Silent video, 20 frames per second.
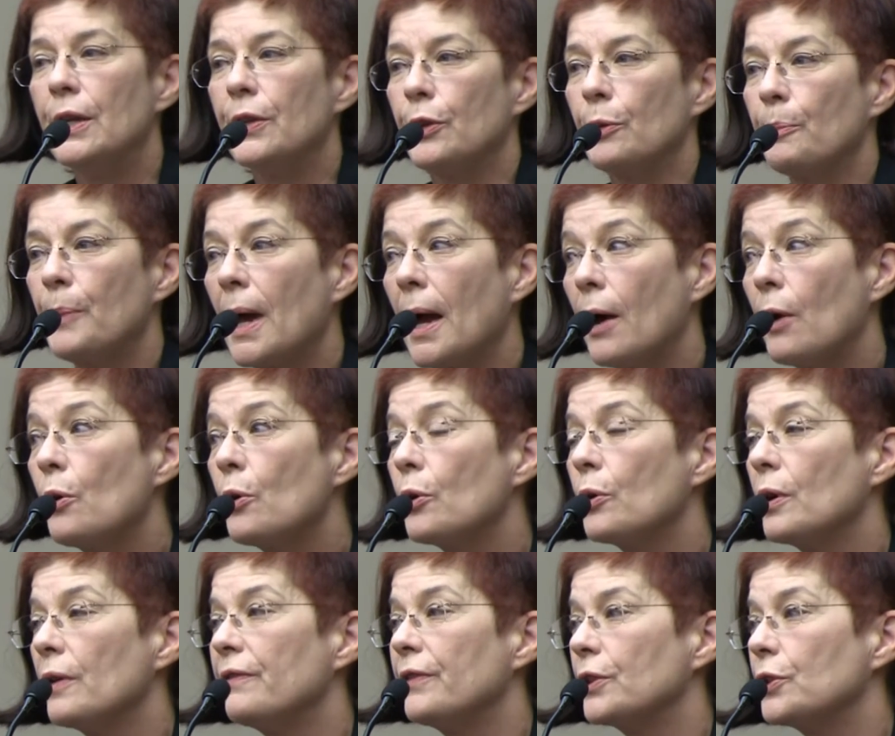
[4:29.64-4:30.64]
the power
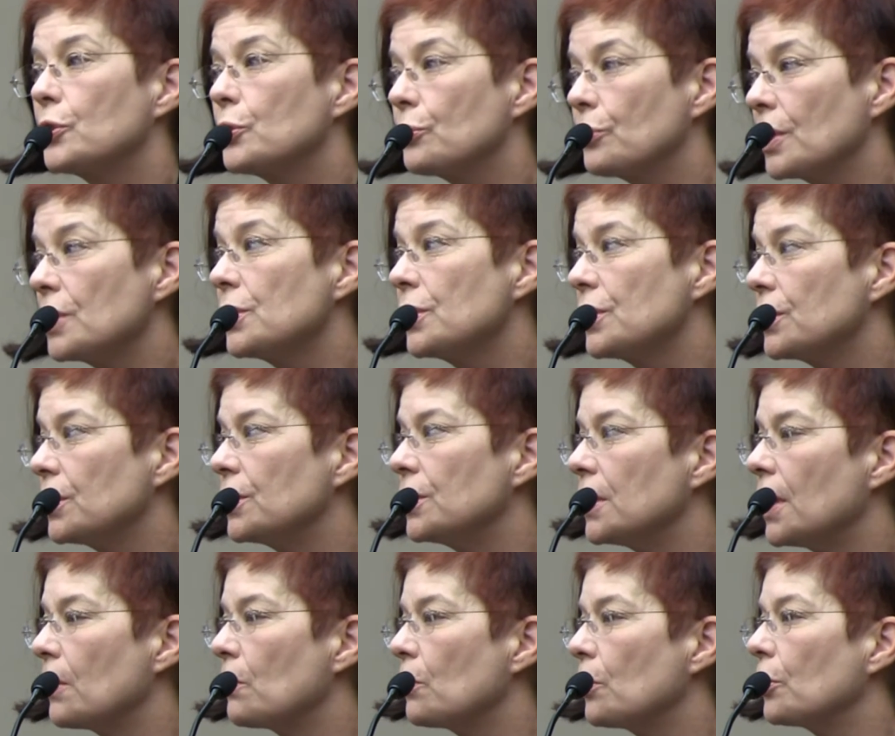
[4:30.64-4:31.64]
of a trusted
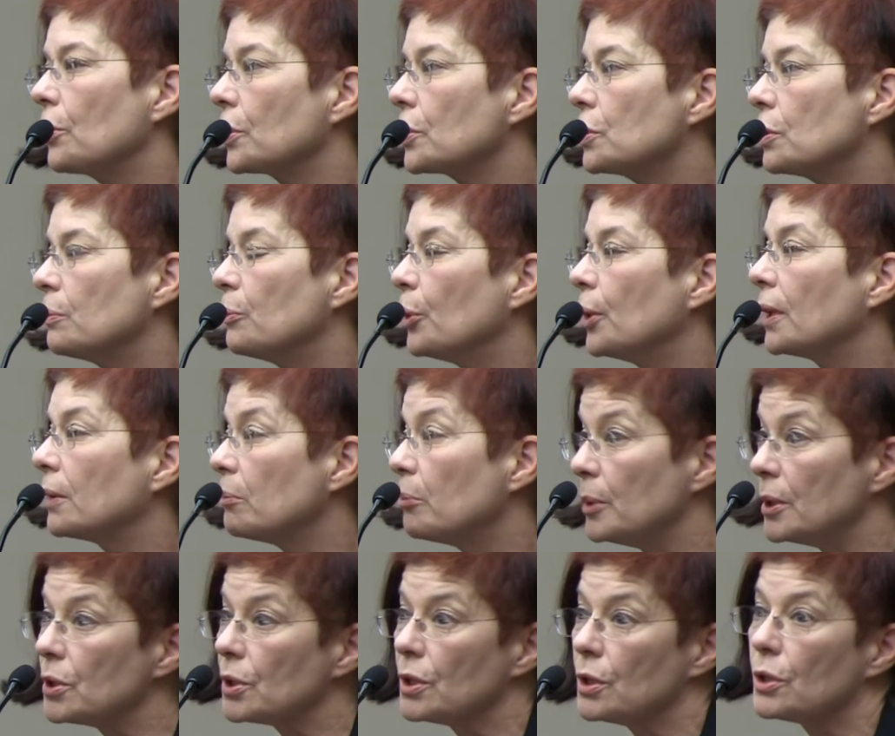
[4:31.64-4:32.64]
network to bring
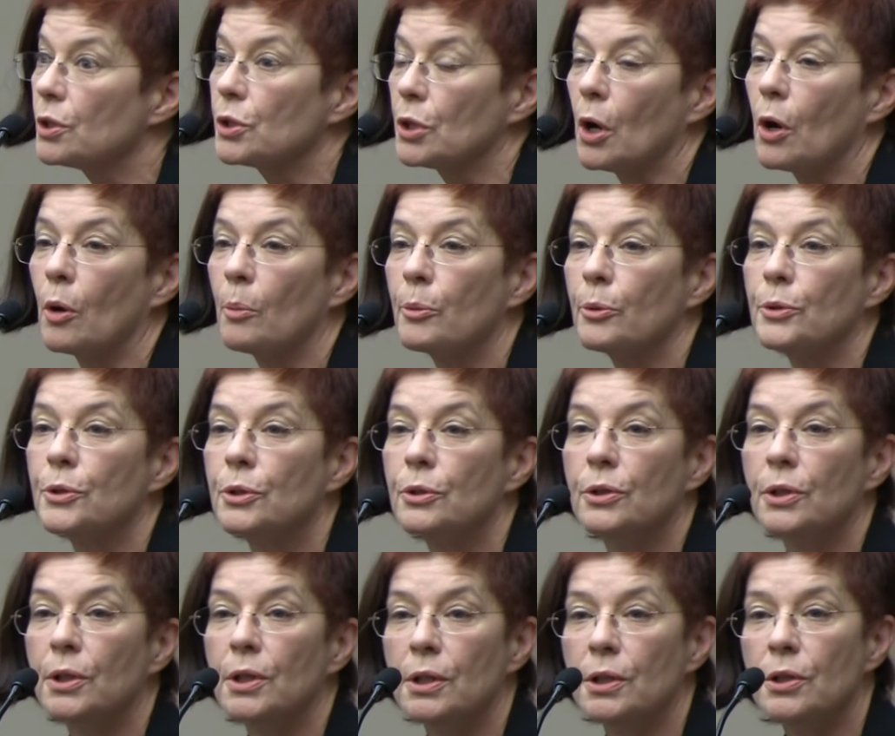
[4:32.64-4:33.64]
business
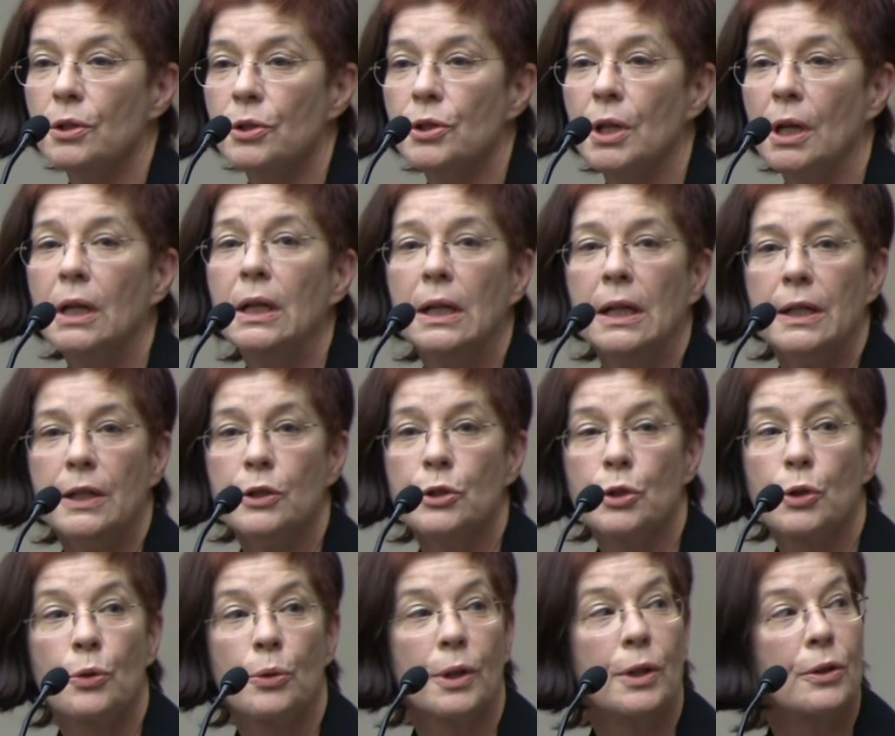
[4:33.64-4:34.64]
opportunities is
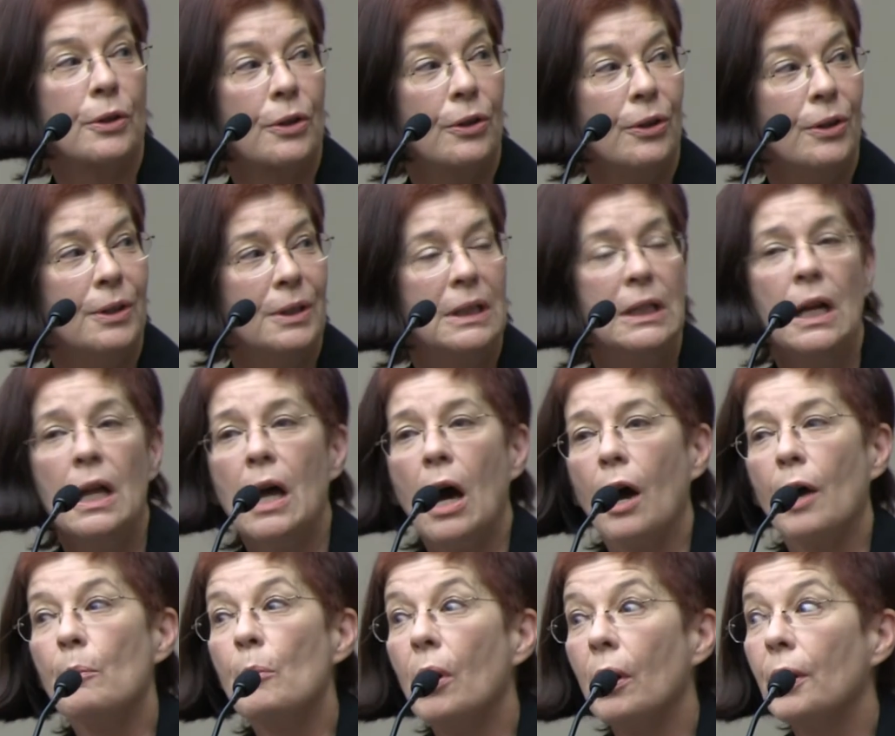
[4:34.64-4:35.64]
critical.
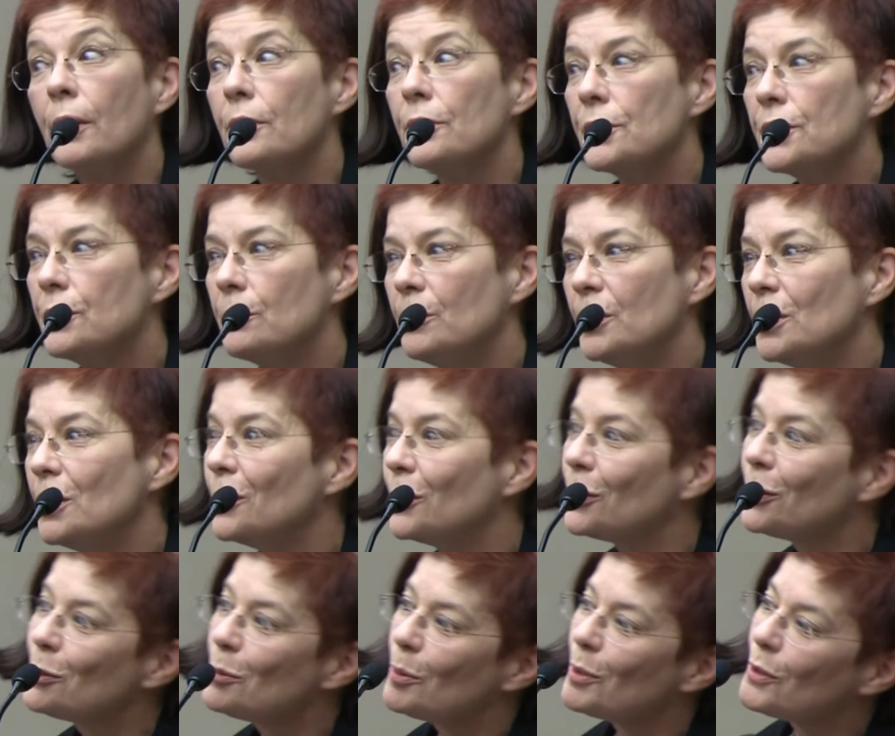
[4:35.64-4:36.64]
I'm honored to be
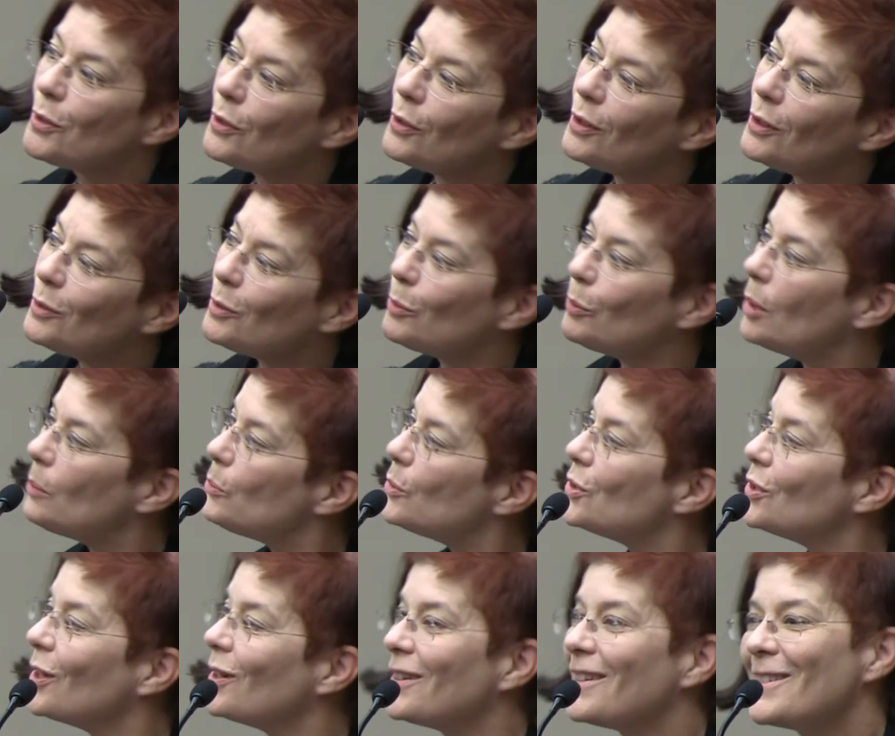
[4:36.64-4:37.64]
here with the
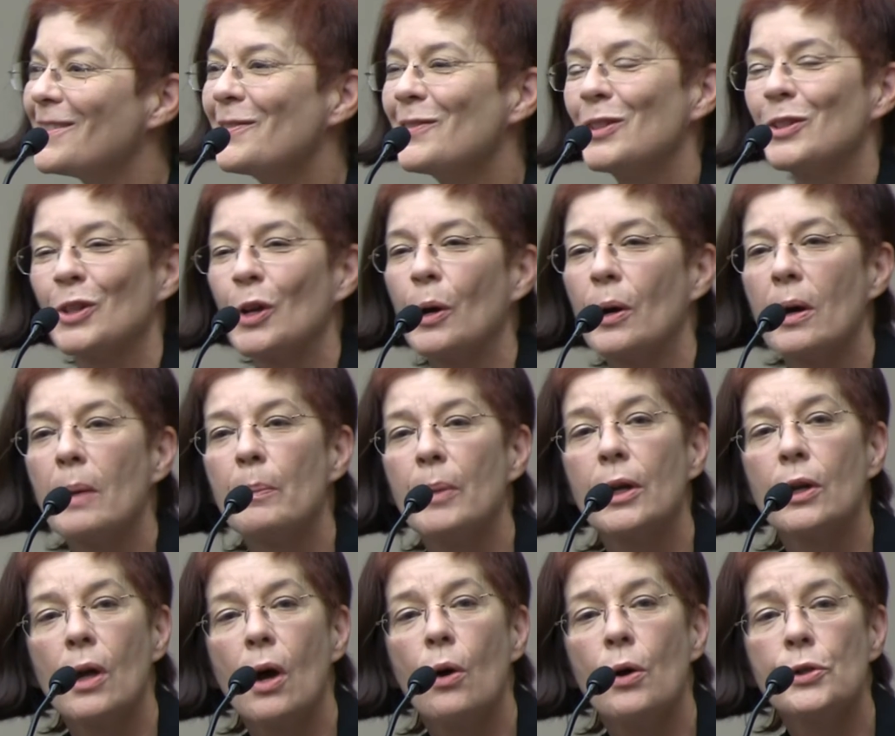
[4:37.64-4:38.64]
representatives, uh,
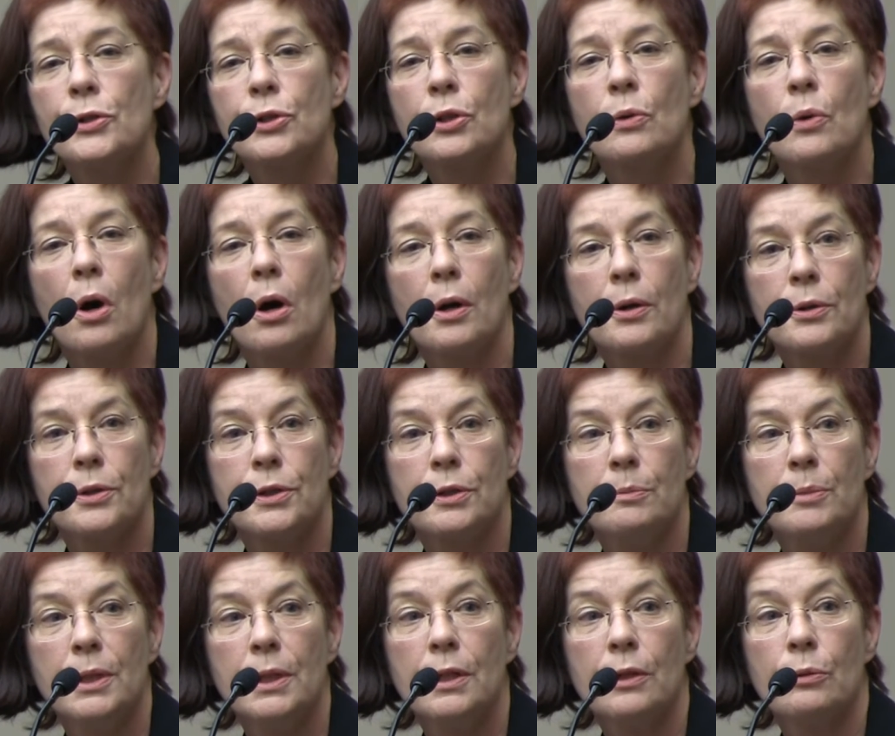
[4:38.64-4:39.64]
but also honored to
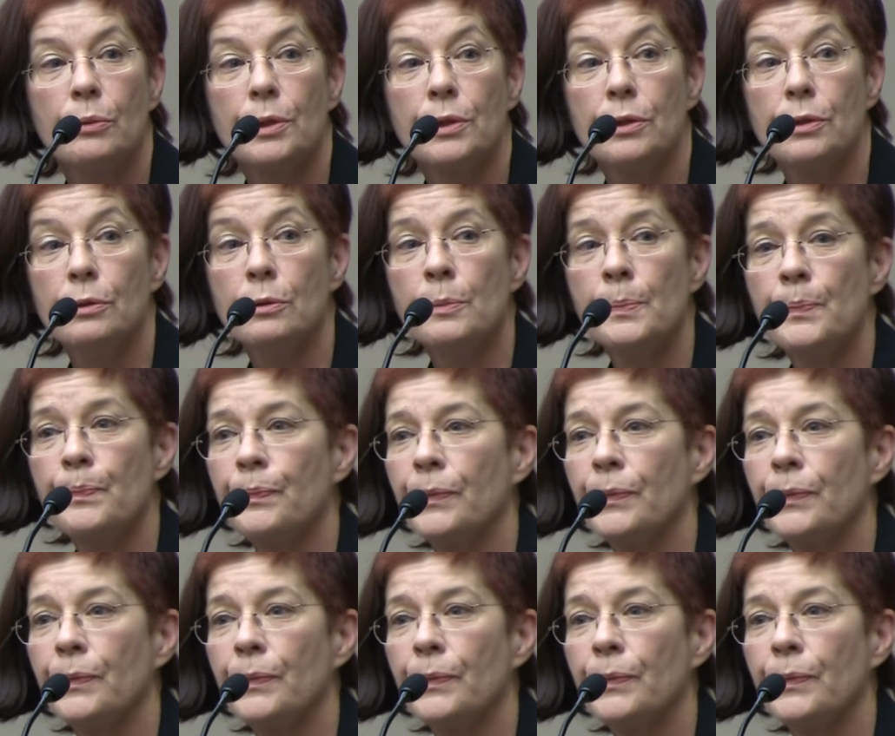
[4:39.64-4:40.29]
be here with you,